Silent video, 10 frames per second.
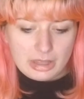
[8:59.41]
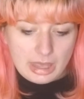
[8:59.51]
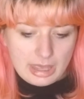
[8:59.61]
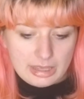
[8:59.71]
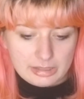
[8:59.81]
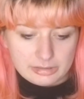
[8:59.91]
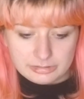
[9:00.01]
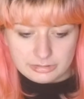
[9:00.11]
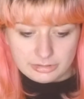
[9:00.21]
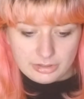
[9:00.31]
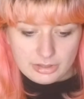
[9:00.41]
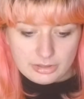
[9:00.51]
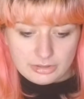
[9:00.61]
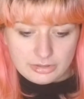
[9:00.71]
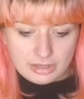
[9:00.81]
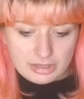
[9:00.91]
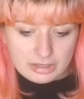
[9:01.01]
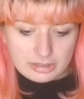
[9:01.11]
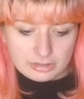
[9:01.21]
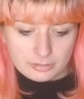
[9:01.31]
and
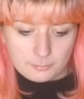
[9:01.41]
they